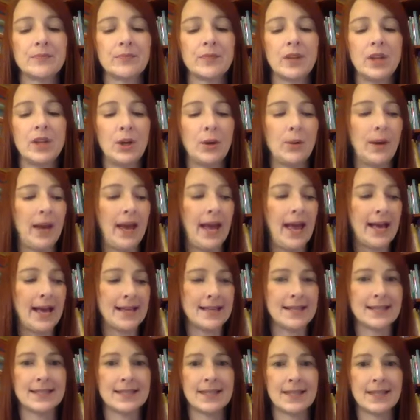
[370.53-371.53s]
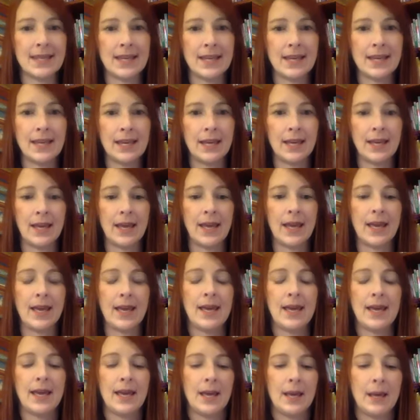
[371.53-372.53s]
you know, as the
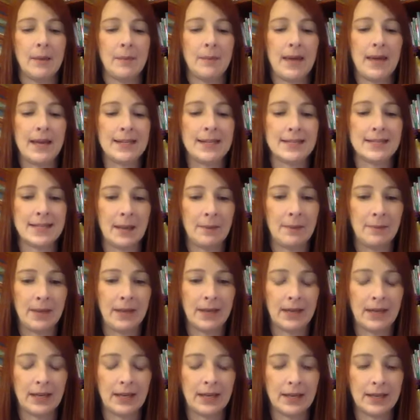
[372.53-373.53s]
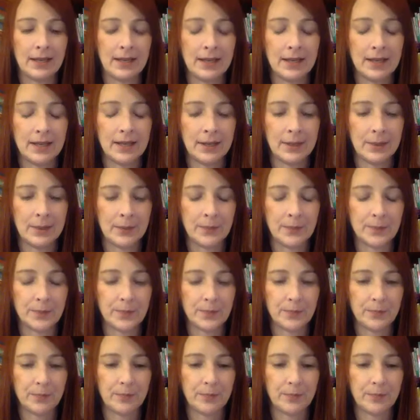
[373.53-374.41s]
pandemic um,